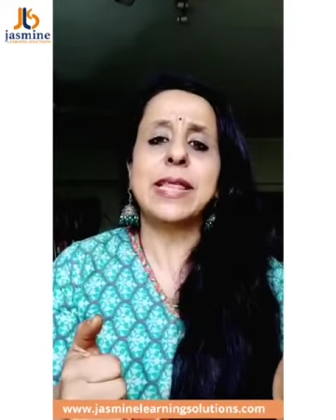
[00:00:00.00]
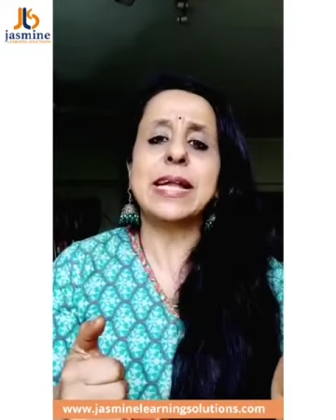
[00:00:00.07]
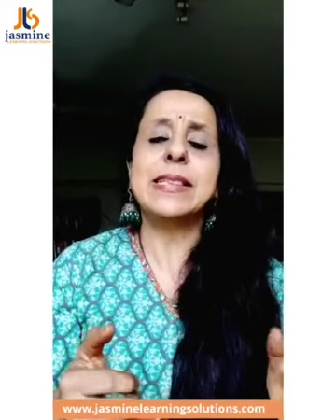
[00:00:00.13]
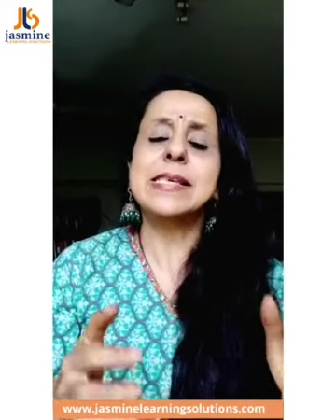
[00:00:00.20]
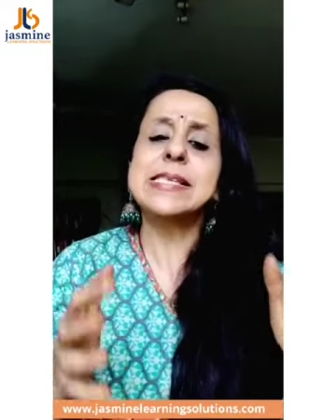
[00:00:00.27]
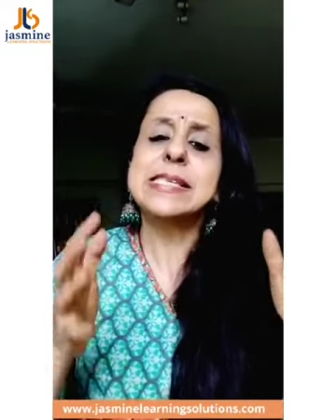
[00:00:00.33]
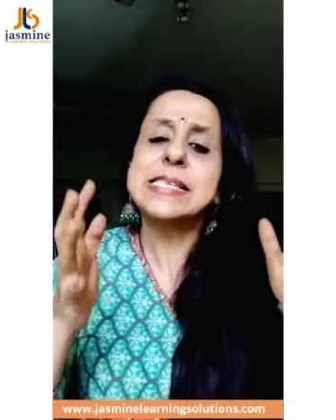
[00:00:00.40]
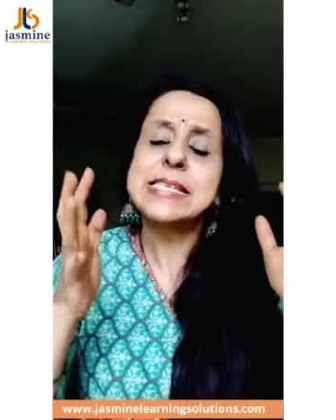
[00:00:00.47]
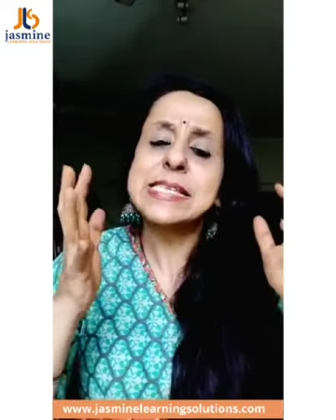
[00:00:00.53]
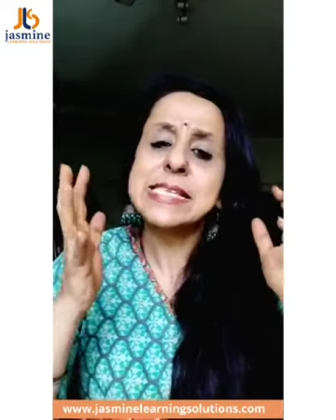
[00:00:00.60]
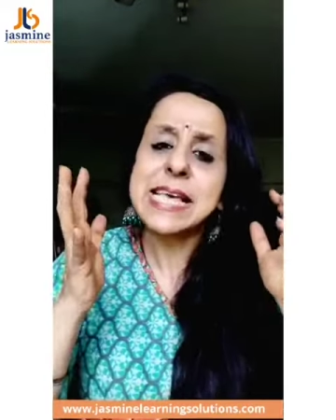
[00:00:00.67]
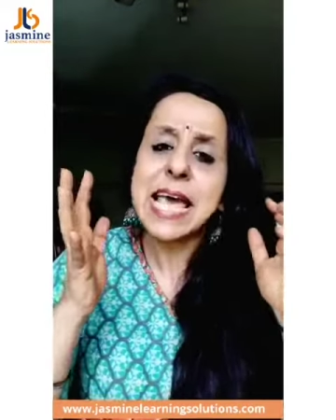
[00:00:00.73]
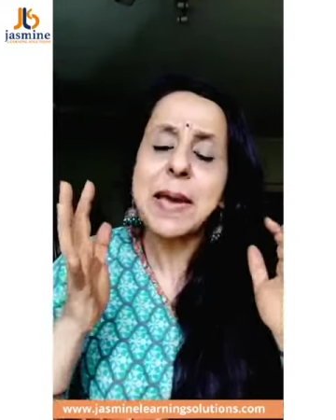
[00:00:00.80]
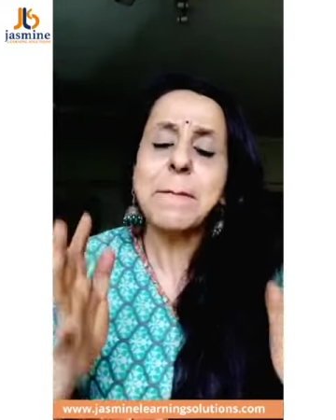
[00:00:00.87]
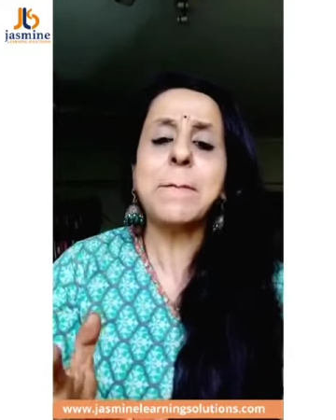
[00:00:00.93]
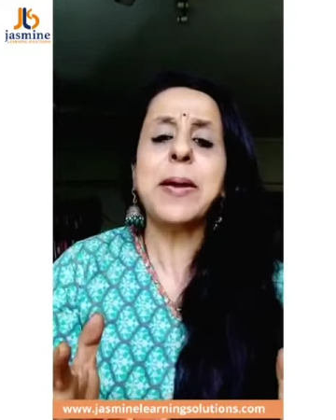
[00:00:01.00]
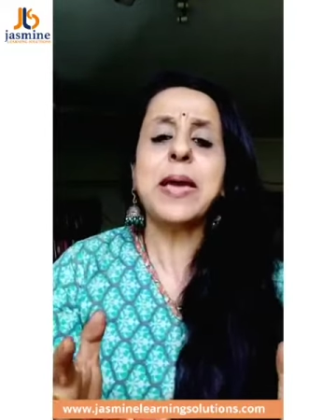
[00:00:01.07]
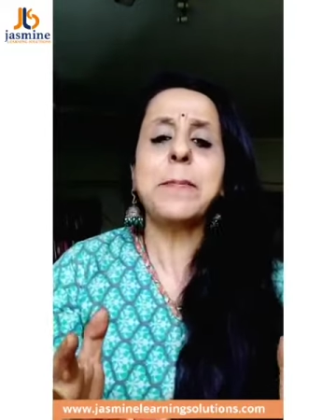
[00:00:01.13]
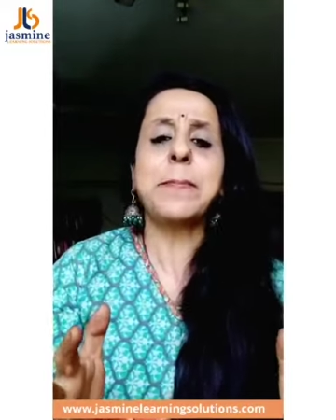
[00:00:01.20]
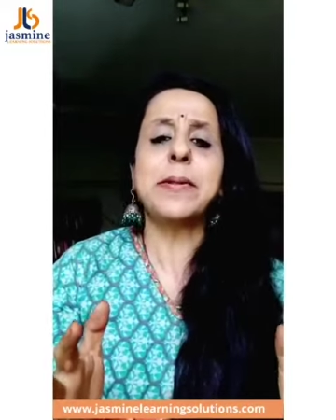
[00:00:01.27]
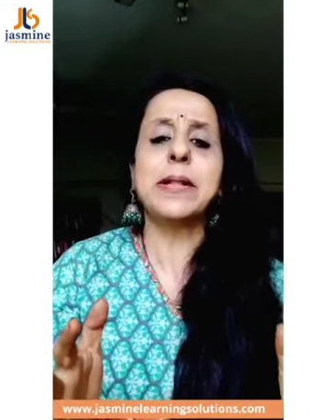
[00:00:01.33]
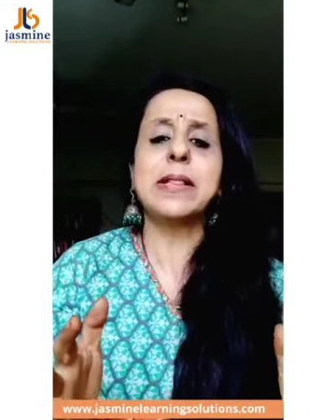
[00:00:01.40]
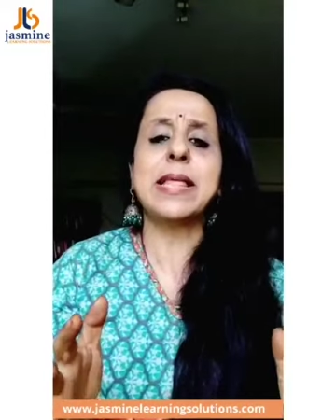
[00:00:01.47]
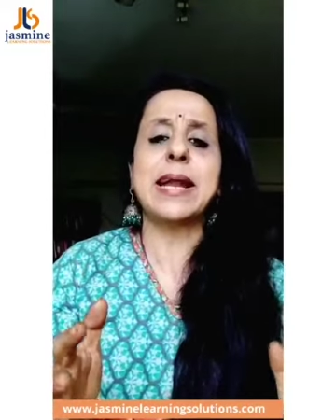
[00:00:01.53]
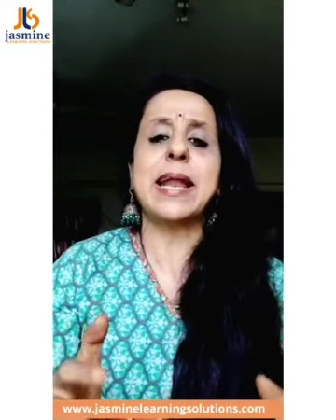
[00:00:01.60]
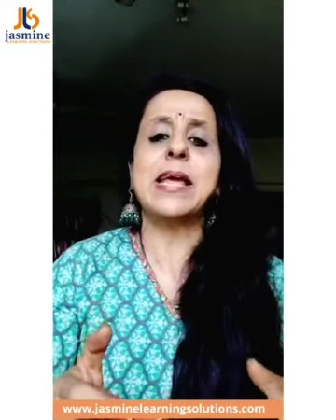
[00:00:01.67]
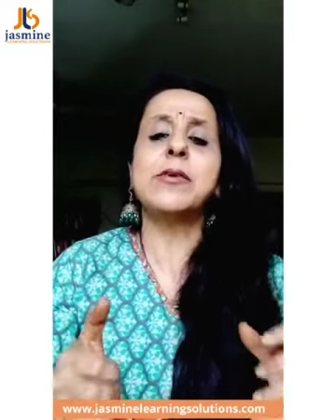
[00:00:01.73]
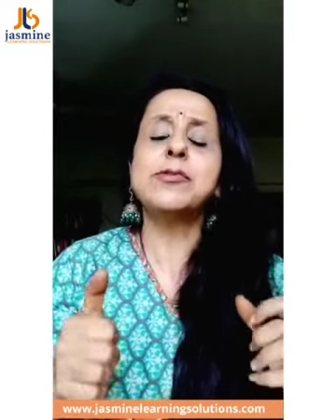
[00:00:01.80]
that the same people that I